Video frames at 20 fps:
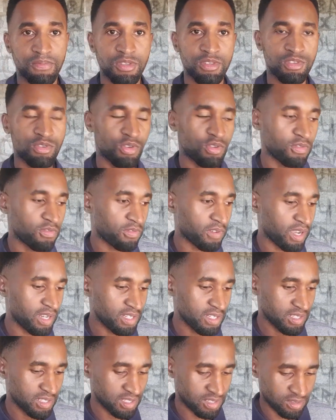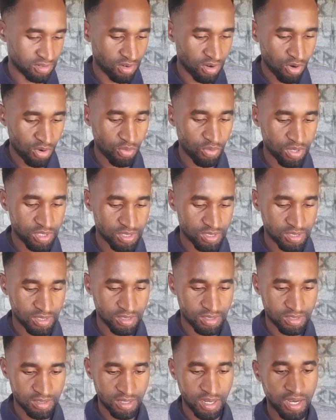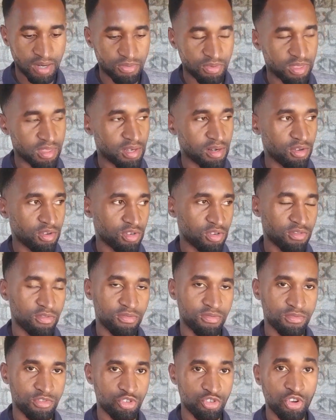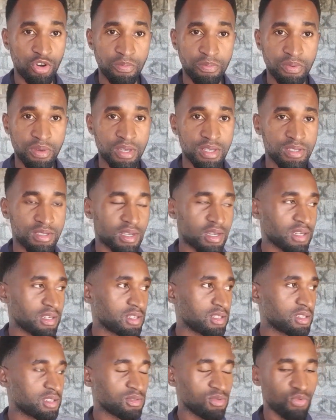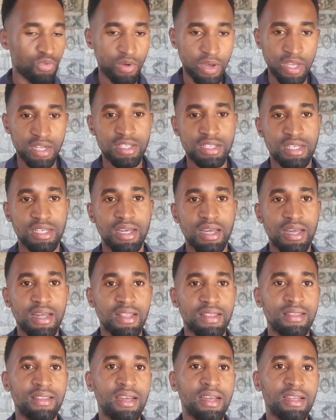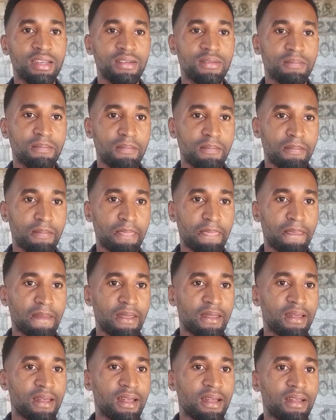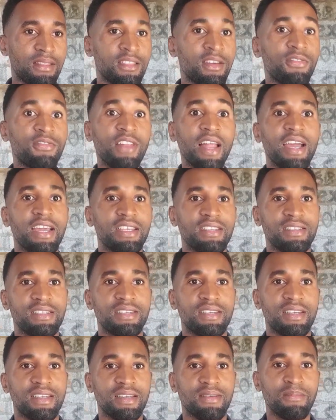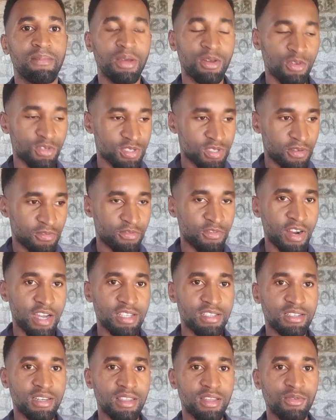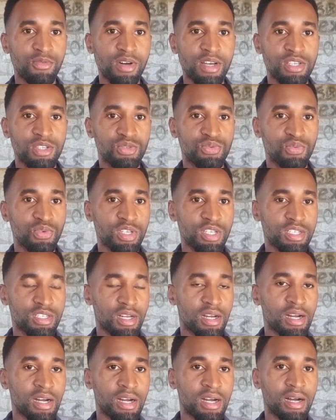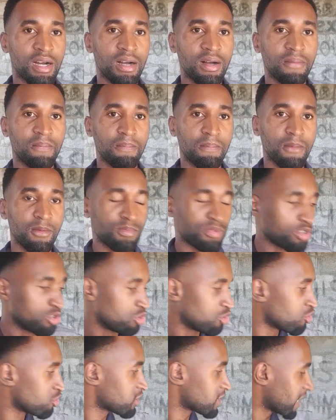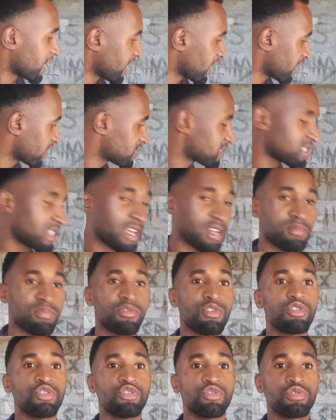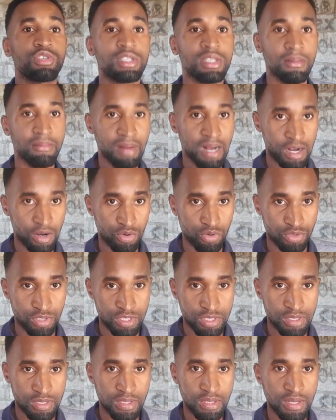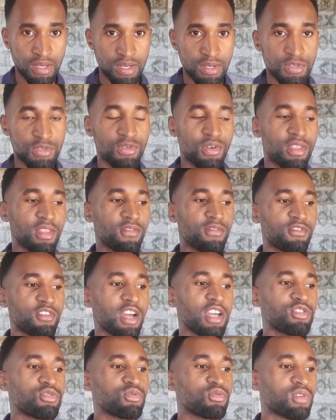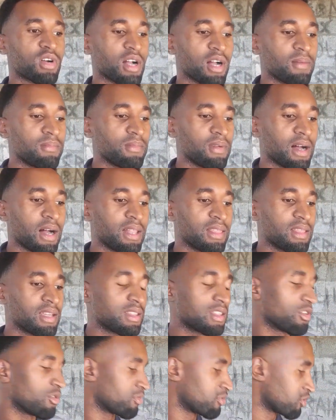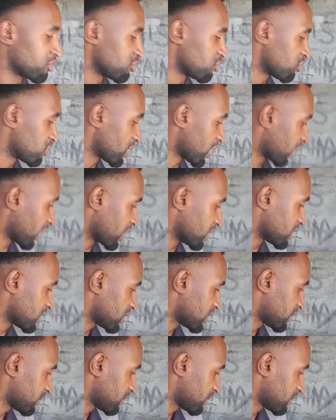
so you find it's always stuck with a lot of droppings and it's wet. Then the flies, because the flies are the ones which produce eggs that produce the maggots. So the flies will come and then they'll produce eggs.